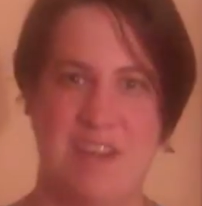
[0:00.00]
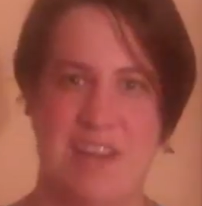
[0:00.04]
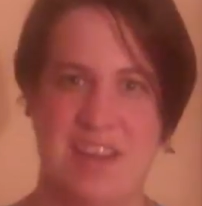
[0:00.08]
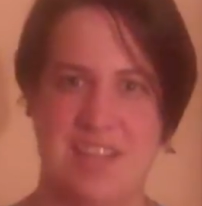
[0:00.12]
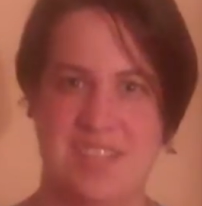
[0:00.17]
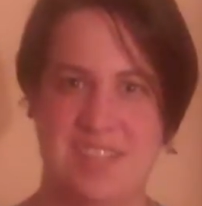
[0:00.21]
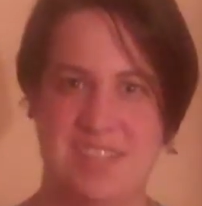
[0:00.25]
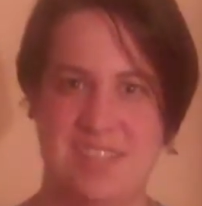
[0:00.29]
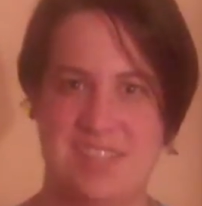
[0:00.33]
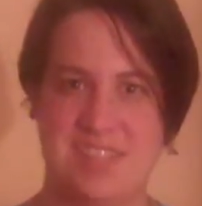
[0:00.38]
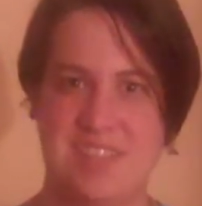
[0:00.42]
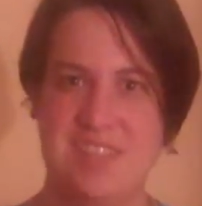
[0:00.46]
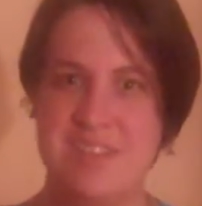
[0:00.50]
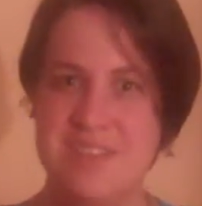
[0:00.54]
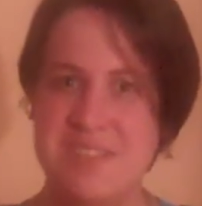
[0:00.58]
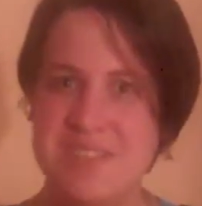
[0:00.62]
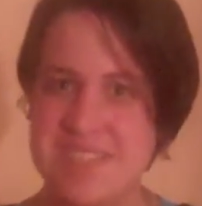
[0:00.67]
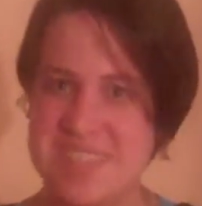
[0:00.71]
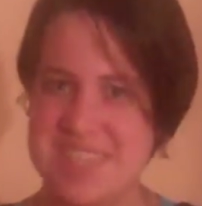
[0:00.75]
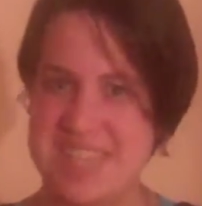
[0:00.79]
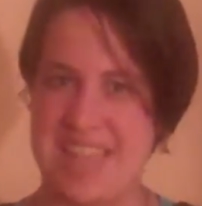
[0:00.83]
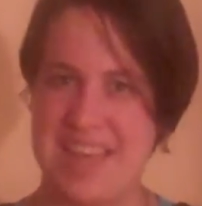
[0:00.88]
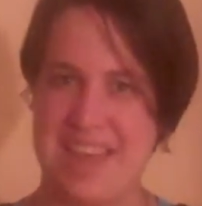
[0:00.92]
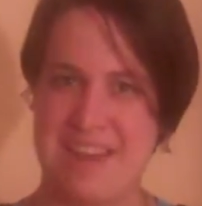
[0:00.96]
Oz's
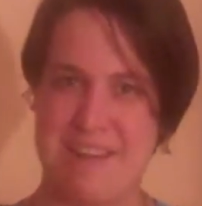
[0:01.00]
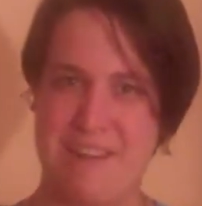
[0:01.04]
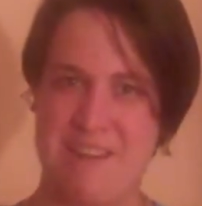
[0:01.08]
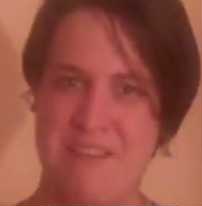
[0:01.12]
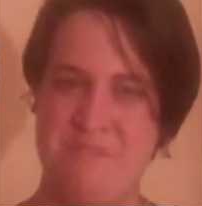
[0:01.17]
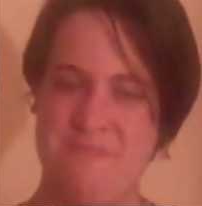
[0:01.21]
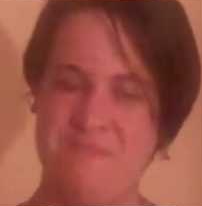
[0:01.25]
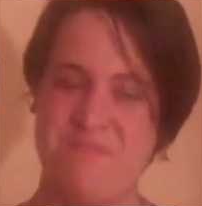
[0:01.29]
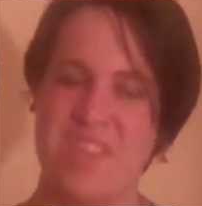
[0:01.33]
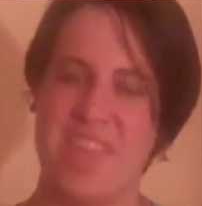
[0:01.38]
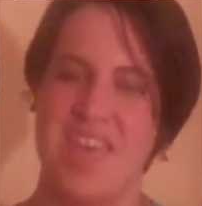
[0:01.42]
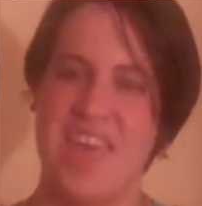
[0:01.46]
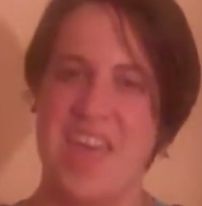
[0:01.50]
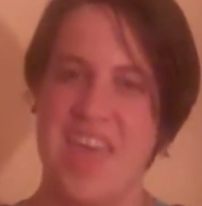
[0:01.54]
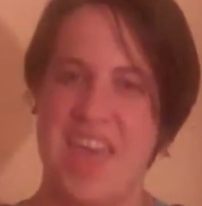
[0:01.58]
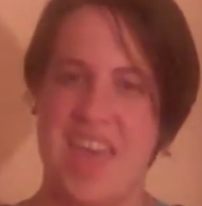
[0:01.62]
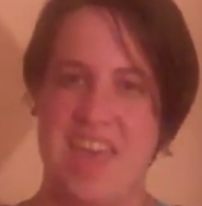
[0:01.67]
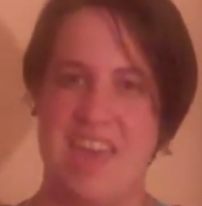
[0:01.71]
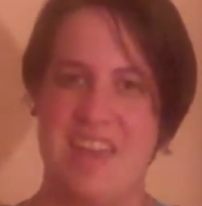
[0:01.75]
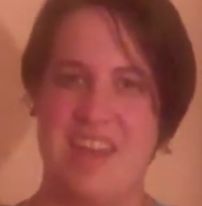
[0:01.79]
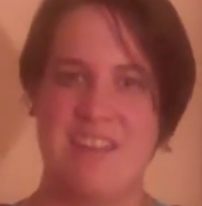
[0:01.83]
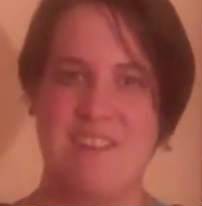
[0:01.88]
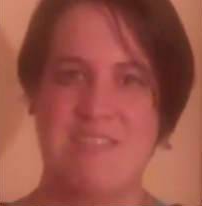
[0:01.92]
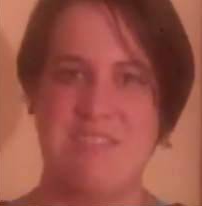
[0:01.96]
newsletter,
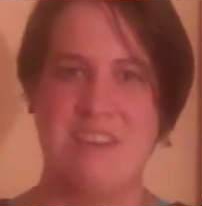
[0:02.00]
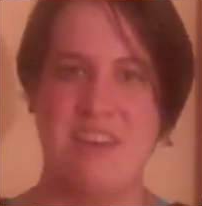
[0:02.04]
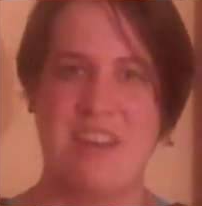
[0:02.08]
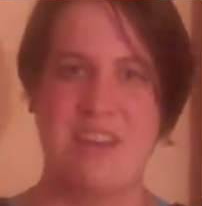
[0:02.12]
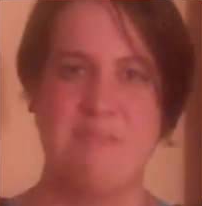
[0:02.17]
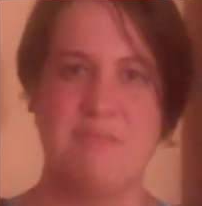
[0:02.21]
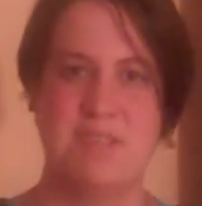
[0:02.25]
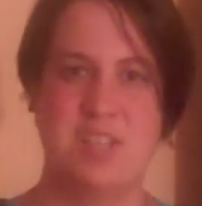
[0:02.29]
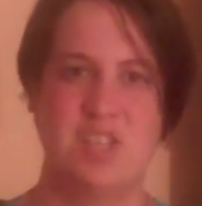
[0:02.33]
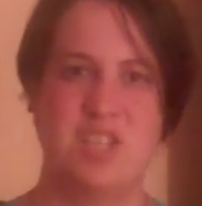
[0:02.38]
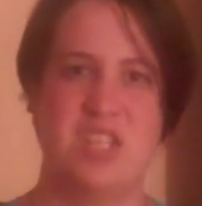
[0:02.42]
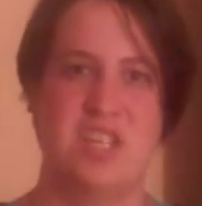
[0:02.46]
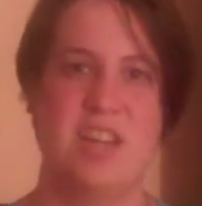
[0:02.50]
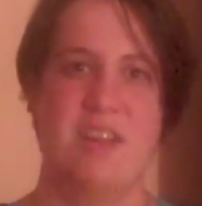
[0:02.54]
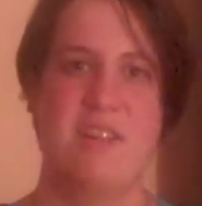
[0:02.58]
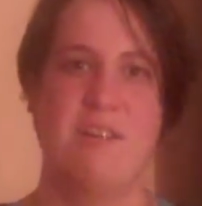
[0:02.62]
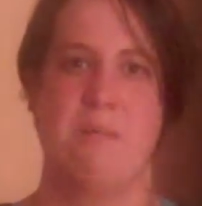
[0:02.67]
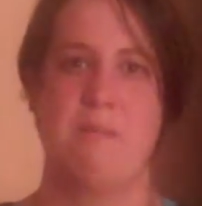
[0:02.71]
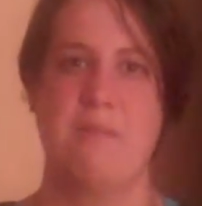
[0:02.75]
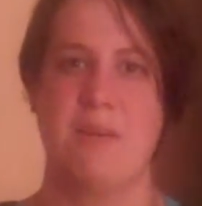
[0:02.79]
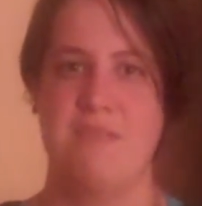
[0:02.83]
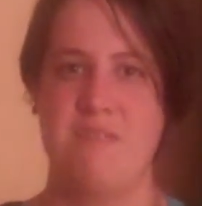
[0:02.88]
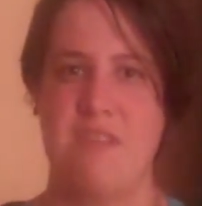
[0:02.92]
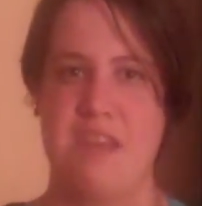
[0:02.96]
and I thought I would
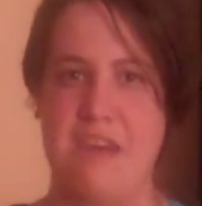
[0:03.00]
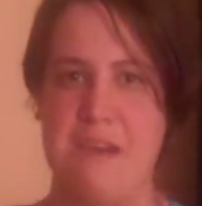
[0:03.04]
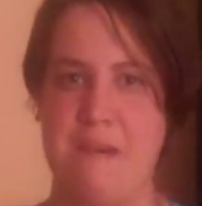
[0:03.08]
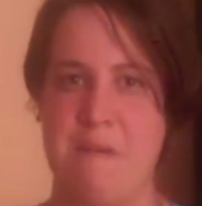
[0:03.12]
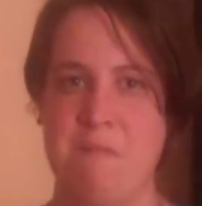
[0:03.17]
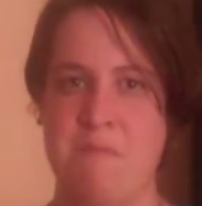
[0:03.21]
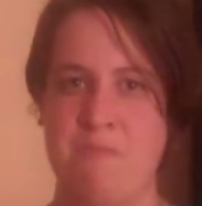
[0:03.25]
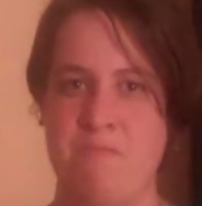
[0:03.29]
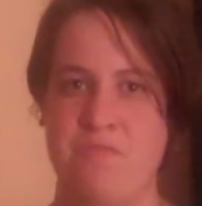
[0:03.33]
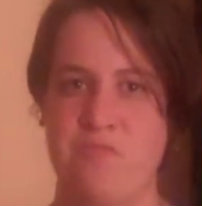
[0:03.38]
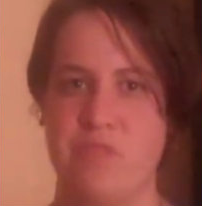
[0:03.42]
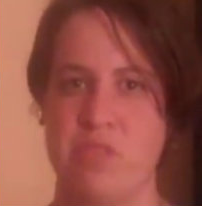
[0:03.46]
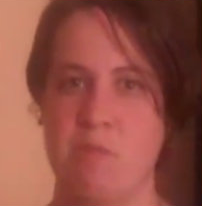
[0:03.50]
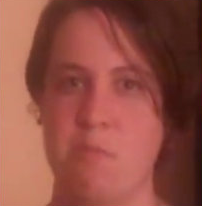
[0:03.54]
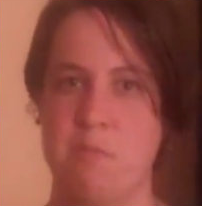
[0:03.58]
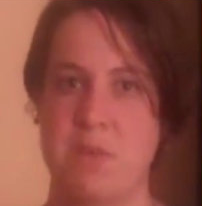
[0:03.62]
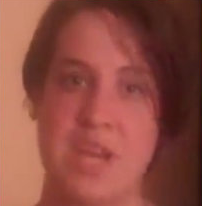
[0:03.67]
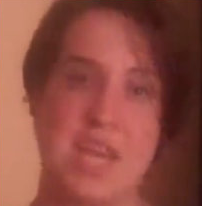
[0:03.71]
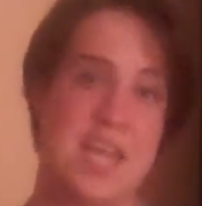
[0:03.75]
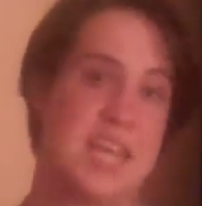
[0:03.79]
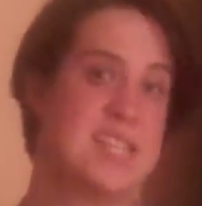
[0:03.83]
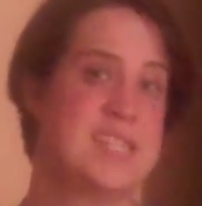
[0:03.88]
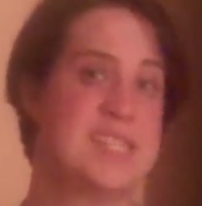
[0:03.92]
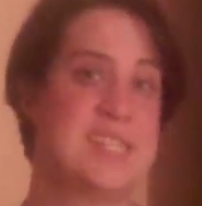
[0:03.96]
share it with you what
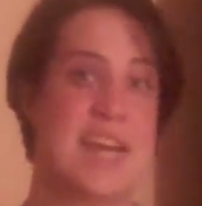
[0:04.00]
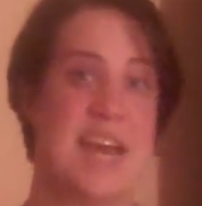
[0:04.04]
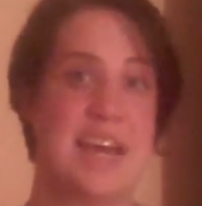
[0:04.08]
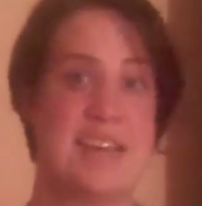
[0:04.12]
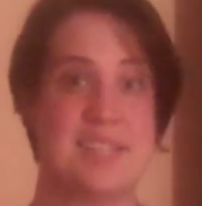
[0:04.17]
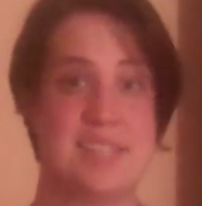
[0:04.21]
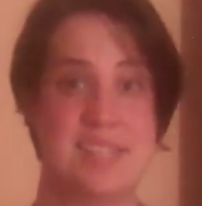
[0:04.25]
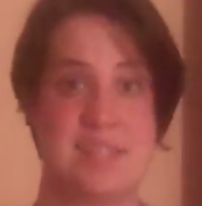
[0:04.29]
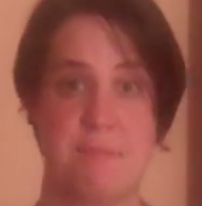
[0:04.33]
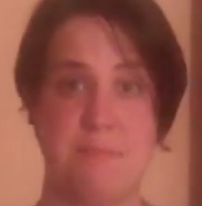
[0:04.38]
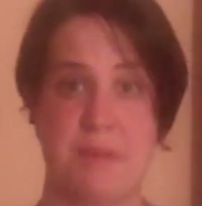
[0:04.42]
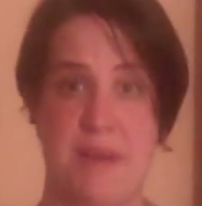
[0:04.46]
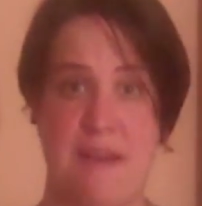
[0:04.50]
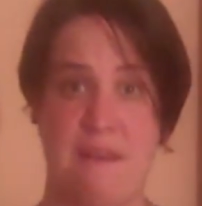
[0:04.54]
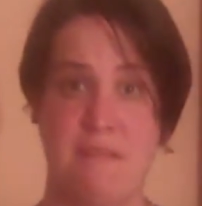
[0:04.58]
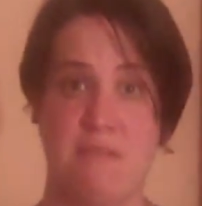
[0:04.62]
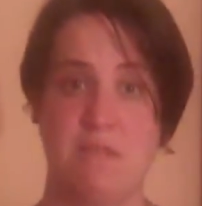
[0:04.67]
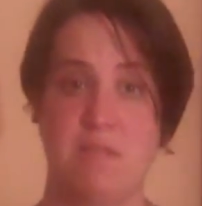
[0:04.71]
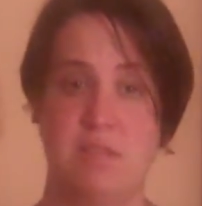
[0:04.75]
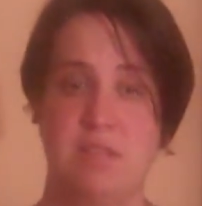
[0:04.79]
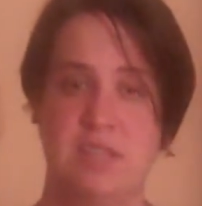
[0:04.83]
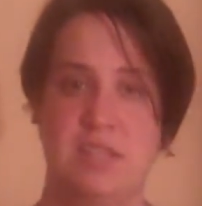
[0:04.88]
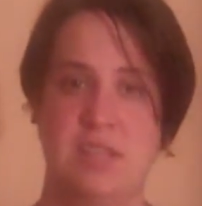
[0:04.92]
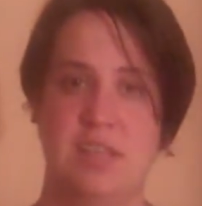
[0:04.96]
he says
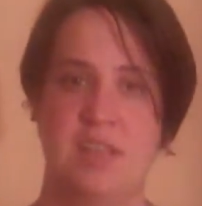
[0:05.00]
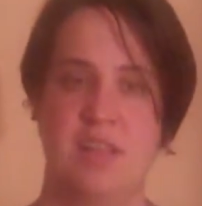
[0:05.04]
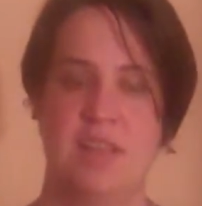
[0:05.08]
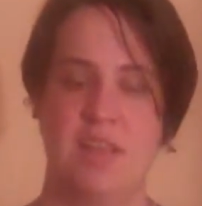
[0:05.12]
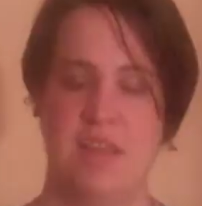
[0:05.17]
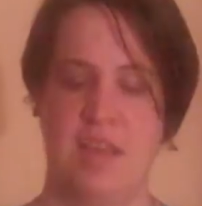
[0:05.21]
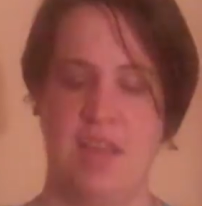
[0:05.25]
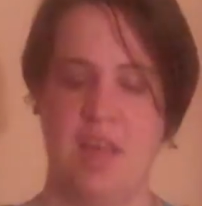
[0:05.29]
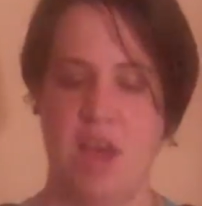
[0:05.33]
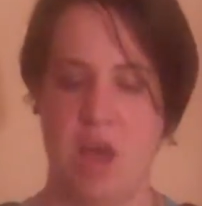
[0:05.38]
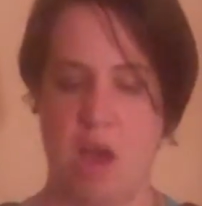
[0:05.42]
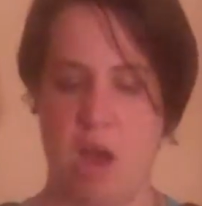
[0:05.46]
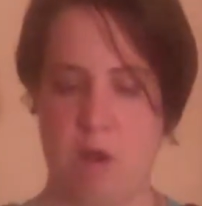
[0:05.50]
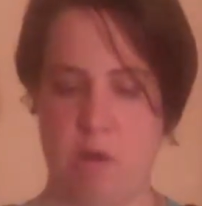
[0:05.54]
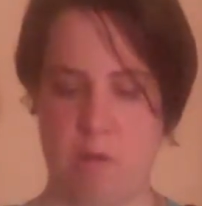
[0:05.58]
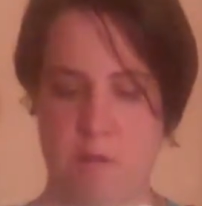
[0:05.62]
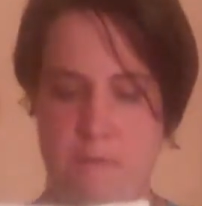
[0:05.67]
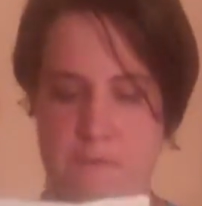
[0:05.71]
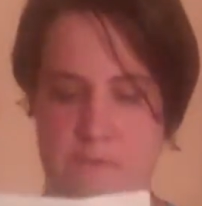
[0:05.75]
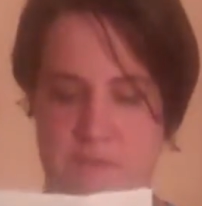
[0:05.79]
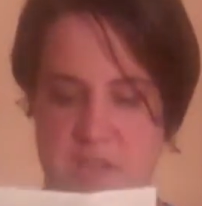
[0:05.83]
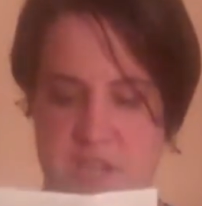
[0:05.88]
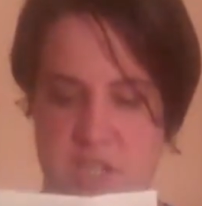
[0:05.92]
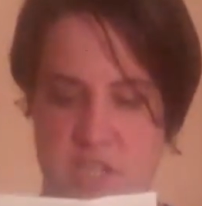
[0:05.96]
about
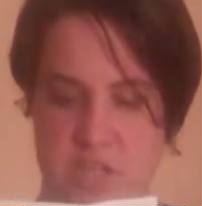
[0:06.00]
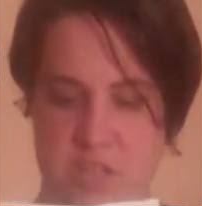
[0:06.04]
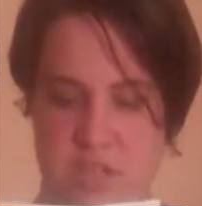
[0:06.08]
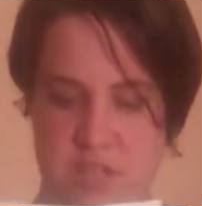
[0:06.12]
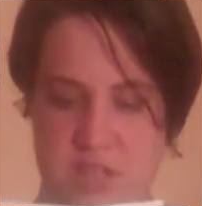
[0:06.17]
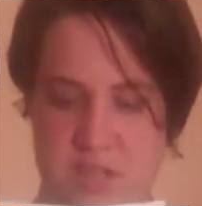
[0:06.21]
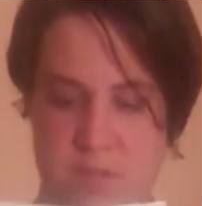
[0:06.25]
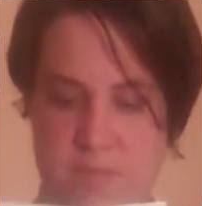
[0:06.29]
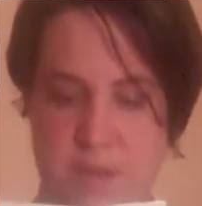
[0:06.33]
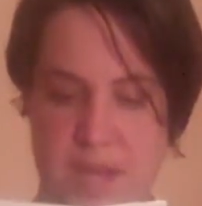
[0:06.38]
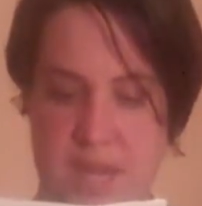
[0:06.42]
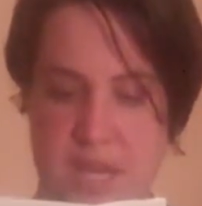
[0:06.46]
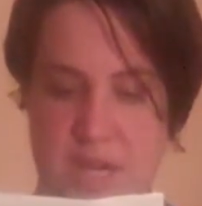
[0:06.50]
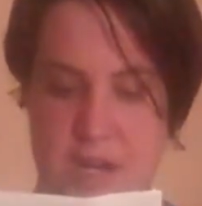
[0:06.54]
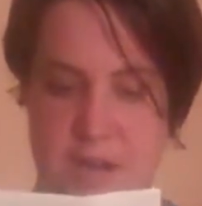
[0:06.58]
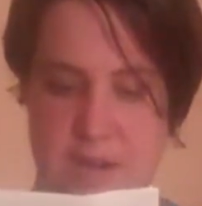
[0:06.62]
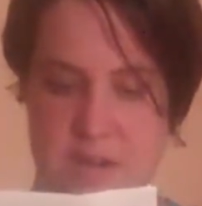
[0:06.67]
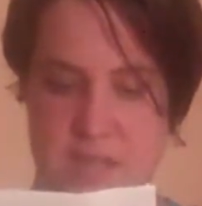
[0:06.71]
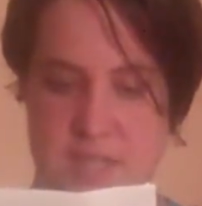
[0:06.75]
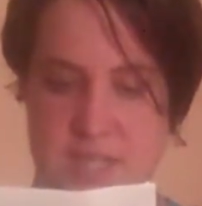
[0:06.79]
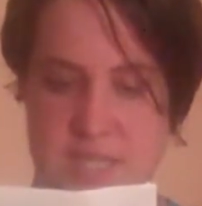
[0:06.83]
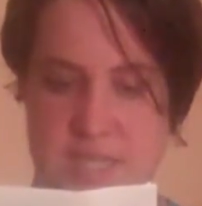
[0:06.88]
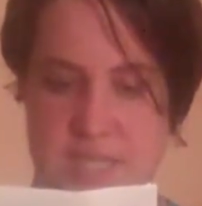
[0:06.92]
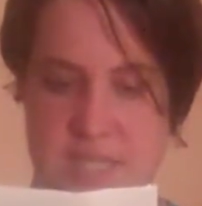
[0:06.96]
artificial
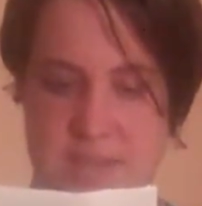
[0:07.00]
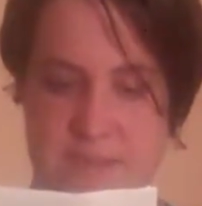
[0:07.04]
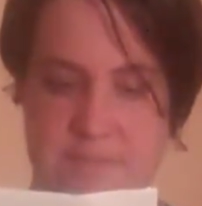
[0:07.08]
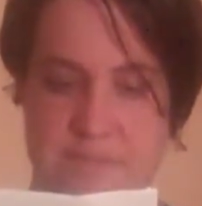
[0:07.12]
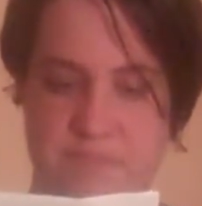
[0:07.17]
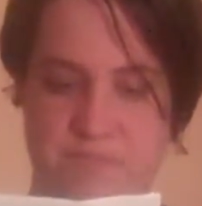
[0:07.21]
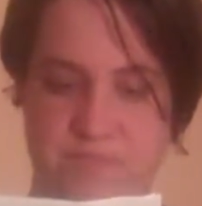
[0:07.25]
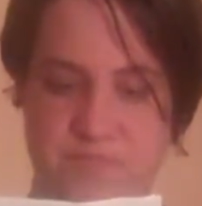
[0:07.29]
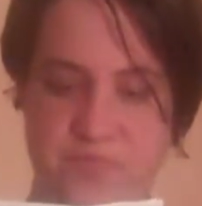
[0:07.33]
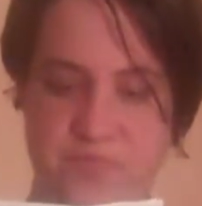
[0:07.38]
sweeteners.